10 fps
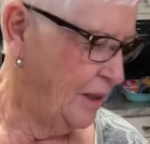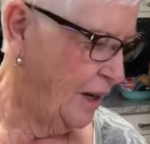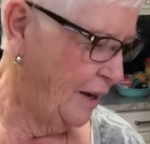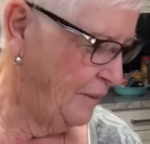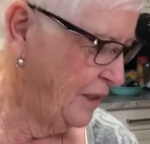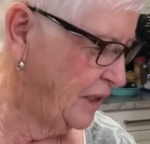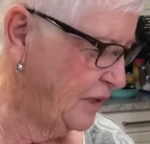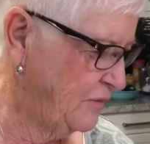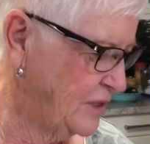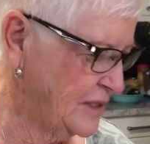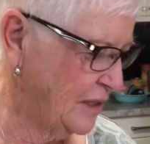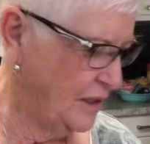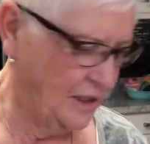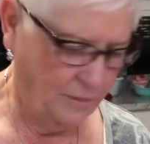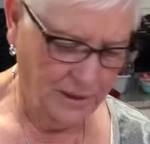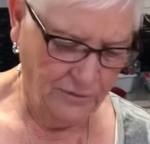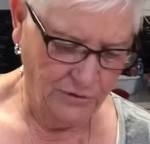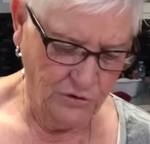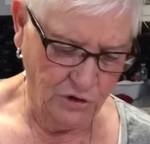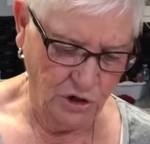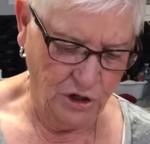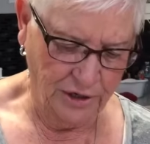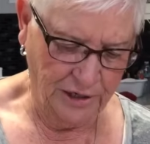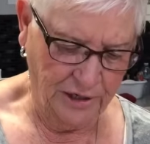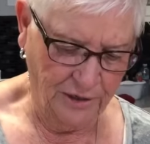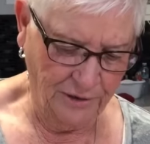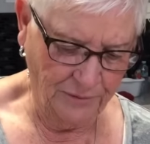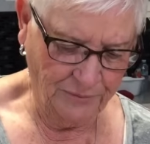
I'm going to give this a little bit of a stir here.